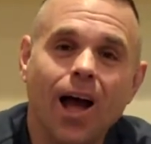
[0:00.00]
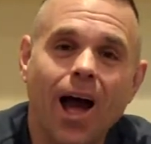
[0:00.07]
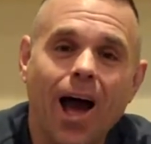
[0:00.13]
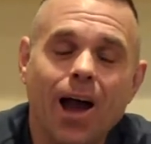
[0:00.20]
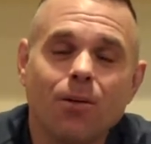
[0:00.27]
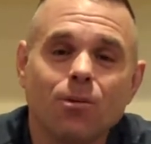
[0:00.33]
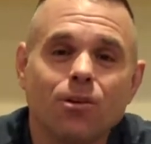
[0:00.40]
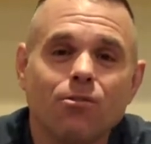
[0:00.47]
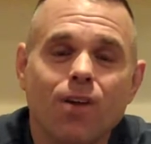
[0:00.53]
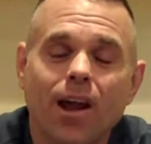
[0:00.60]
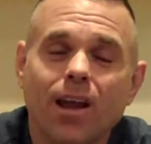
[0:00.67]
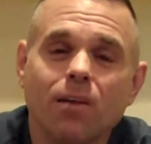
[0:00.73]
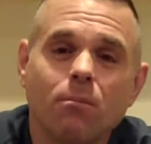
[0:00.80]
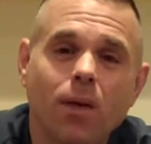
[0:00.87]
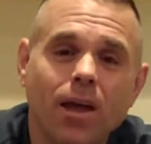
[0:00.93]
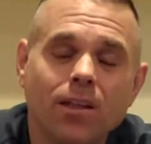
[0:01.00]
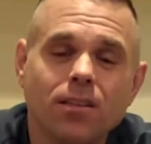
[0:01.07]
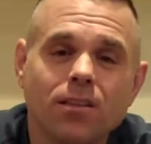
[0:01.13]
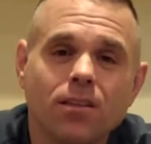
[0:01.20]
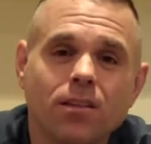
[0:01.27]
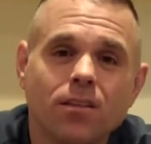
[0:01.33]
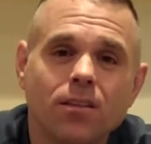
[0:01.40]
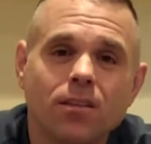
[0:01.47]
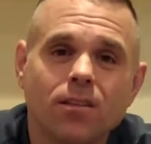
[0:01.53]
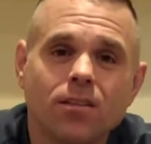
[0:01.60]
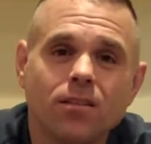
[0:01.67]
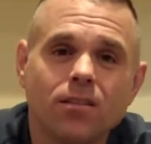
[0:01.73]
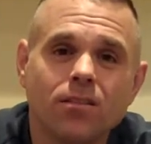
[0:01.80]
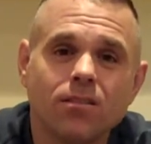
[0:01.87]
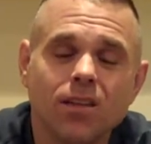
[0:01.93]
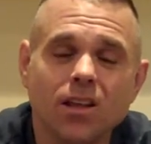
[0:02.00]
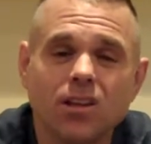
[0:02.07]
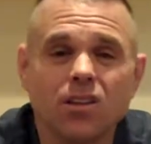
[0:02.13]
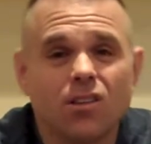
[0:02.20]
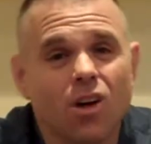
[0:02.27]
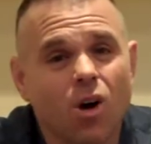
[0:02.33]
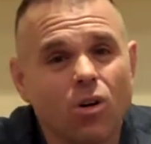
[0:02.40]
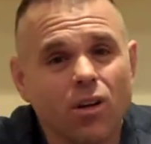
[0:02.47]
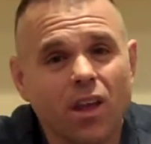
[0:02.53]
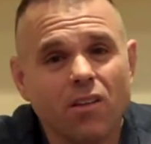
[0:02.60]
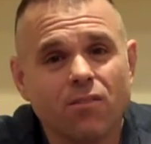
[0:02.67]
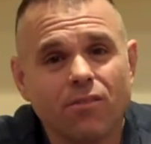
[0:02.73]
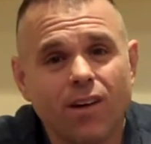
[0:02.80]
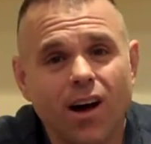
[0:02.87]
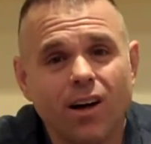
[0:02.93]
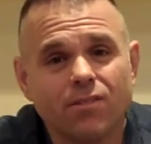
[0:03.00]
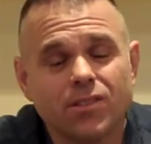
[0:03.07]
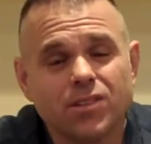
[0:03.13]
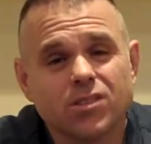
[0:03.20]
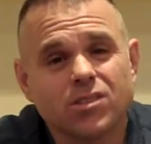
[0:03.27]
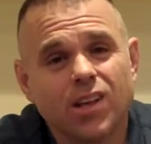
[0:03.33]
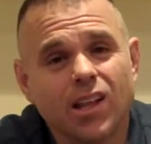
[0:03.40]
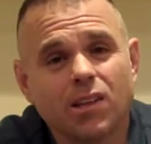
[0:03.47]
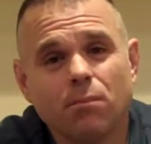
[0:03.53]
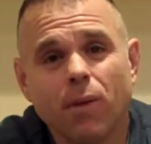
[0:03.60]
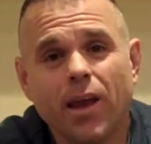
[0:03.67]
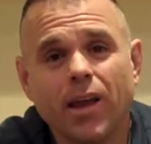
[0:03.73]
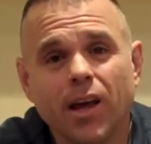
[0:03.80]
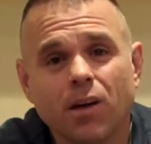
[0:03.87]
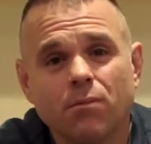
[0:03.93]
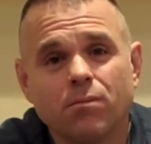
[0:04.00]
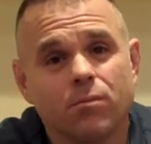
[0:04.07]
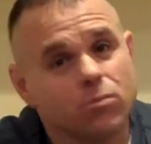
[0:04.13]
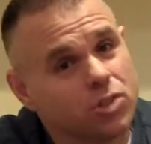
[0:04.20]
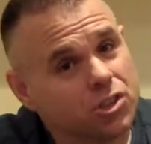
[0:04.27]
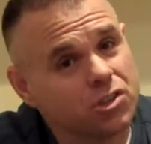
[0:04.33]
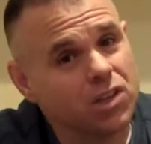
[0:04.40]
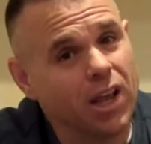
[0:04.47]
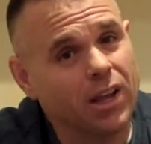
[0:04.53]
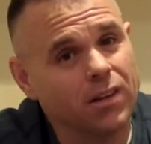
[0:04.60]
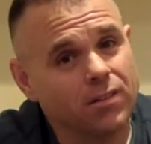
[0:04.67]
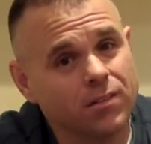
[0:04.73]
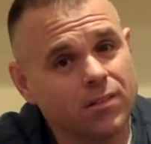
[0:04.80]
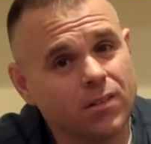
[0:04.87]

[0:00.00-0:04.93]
I would recommend that you don't get involved in selling makeup. I'm just saying.